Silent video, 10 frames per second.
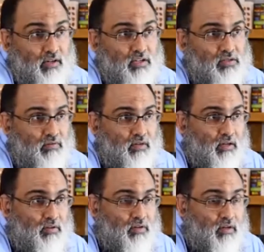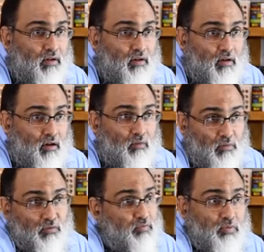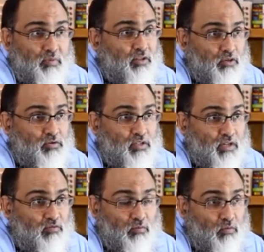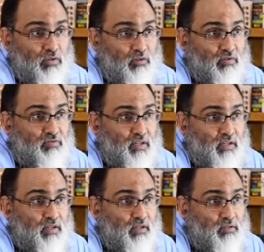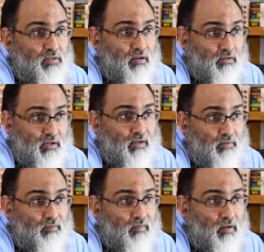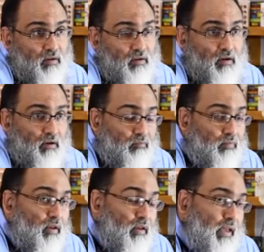in the rest of the country. But we've been using it for more than 15 years now here. We